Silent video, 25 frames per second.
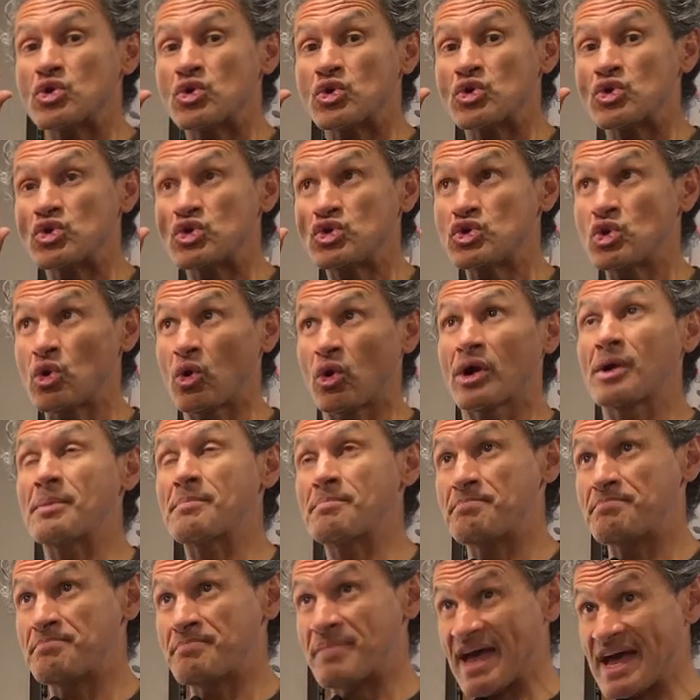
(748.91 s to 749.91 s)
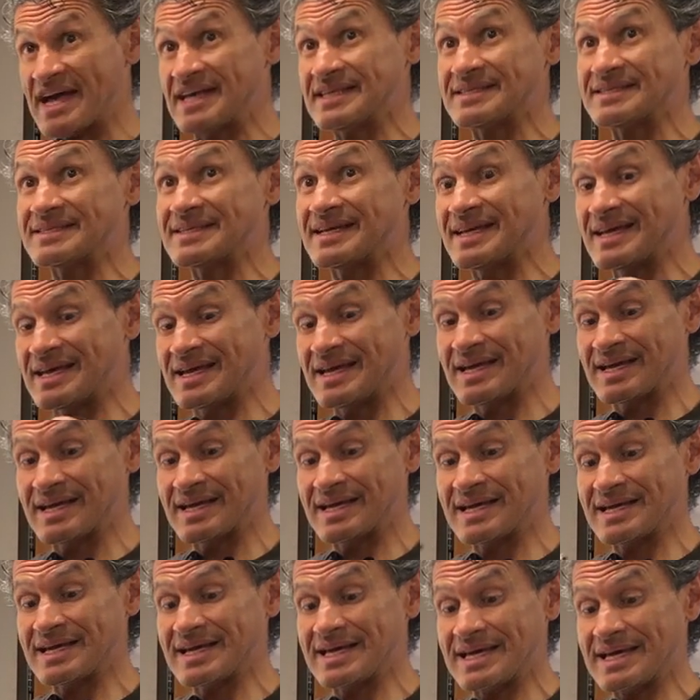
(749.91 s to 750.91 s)
Your best
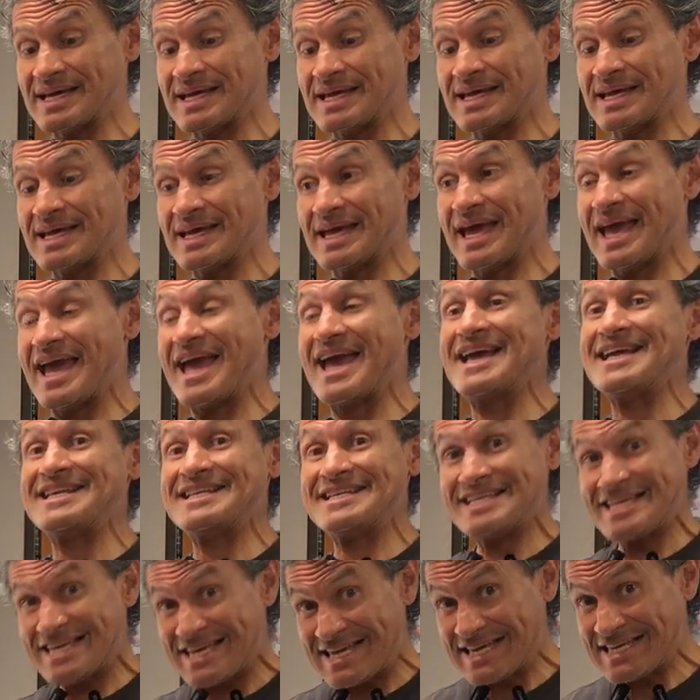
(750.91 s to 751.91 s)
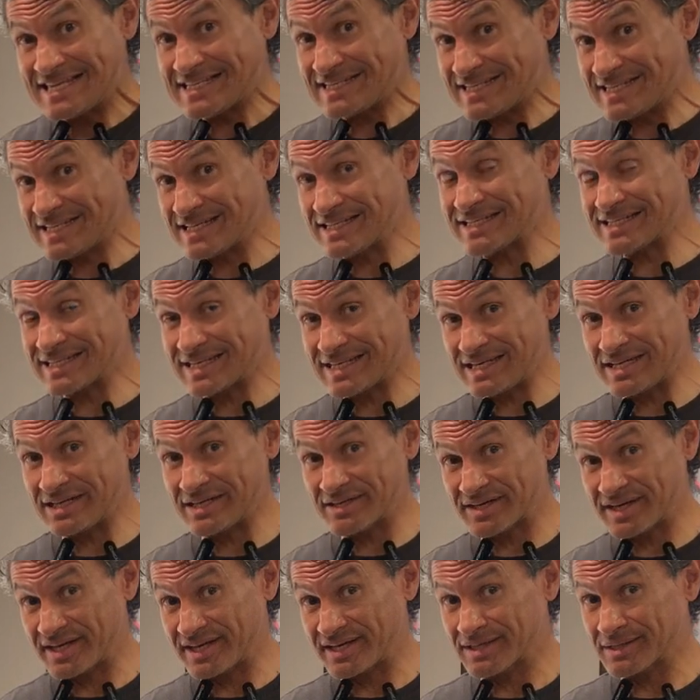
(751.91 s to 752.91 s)
and easiest
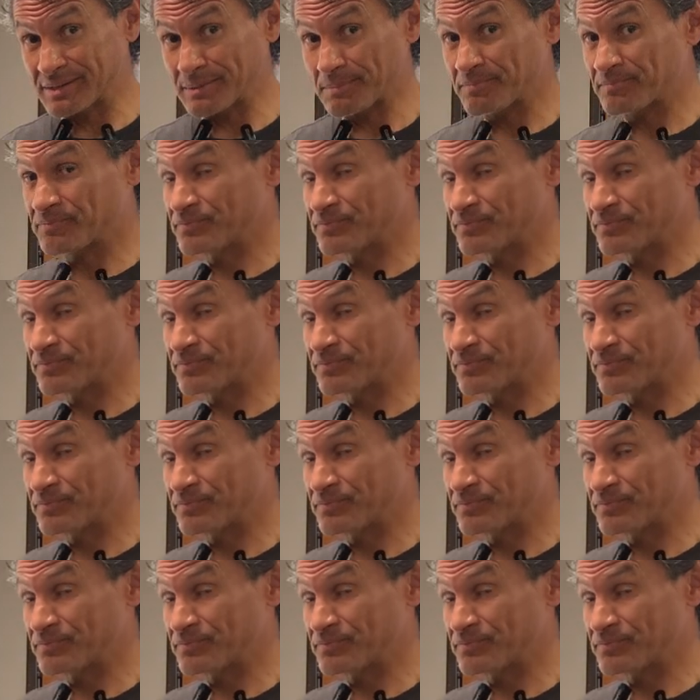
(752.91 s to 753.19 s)
gearing